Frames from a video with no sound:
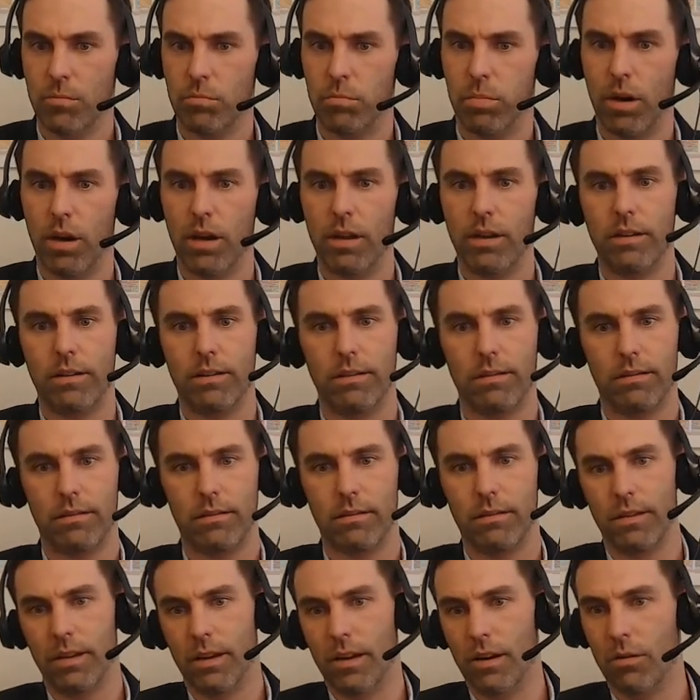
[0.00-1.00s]
but
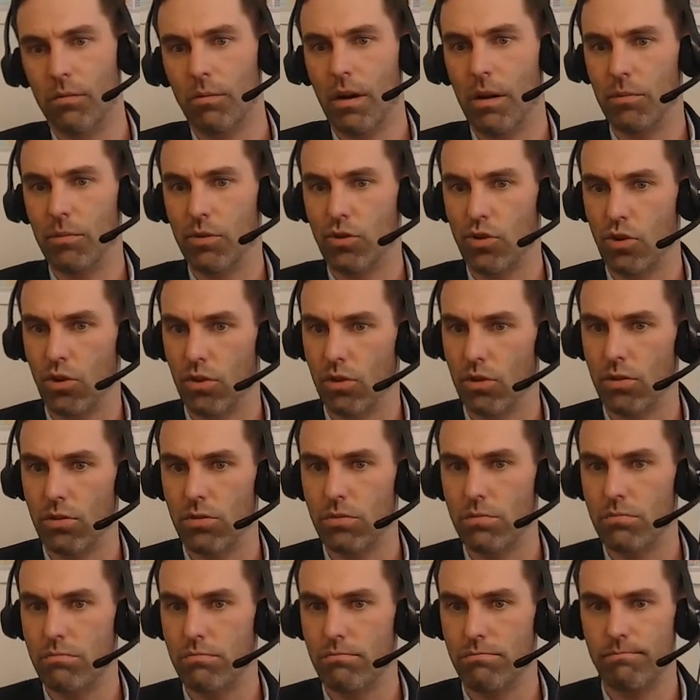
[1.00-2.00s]
I'm sure
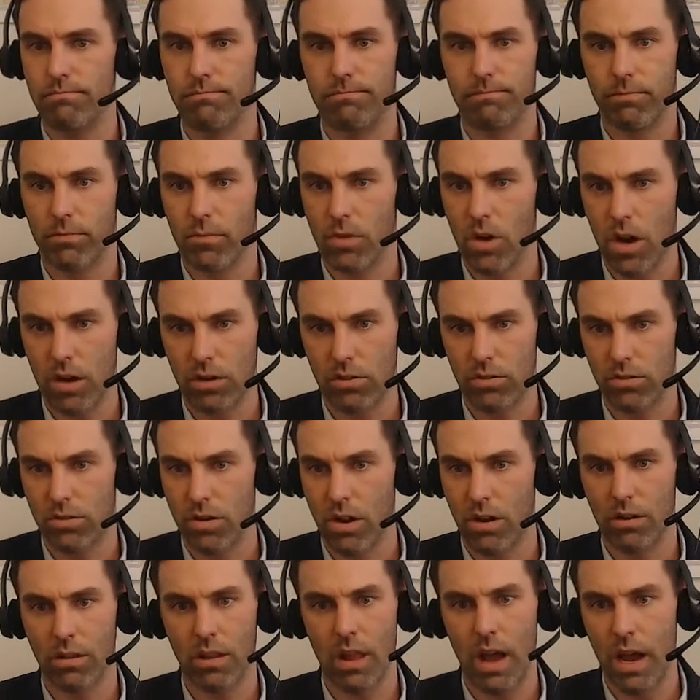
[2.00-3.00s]
doctors
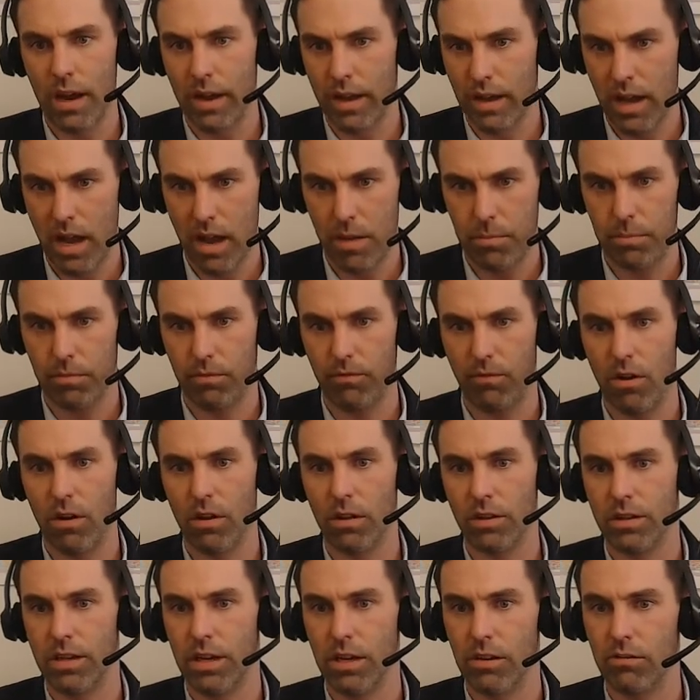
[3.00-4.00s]
aren't lining up
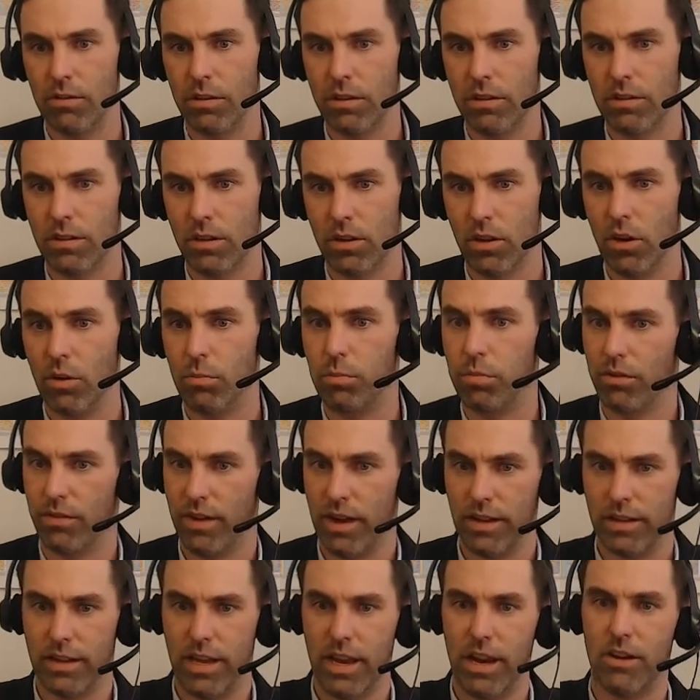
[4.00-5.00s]
volunteering to go
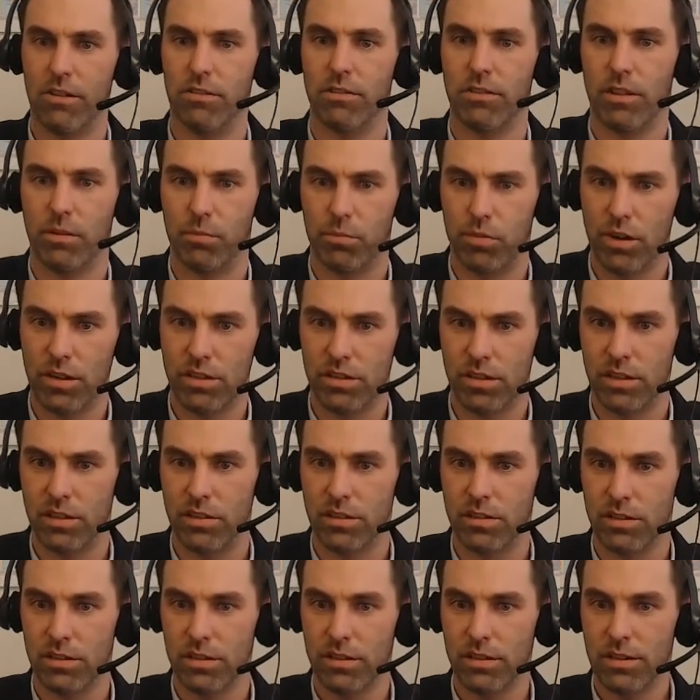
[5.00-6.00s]
provide care in the
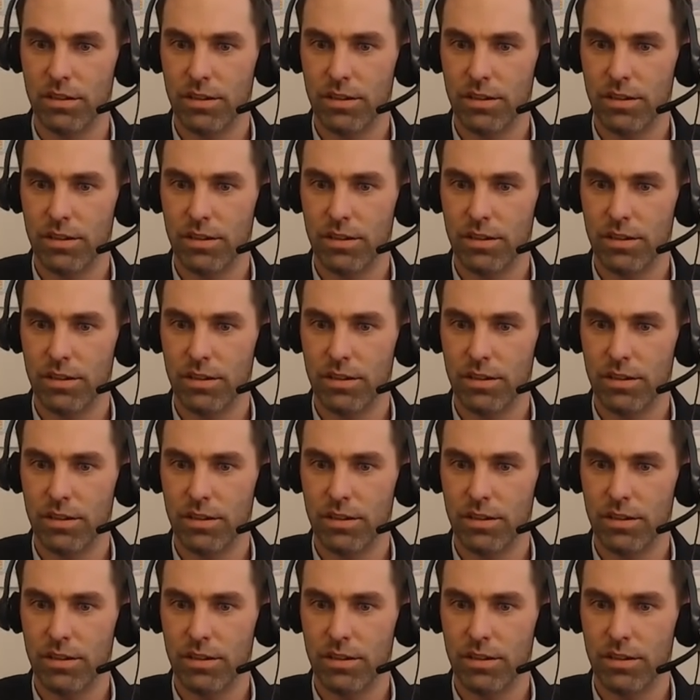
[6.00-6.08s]
prisons,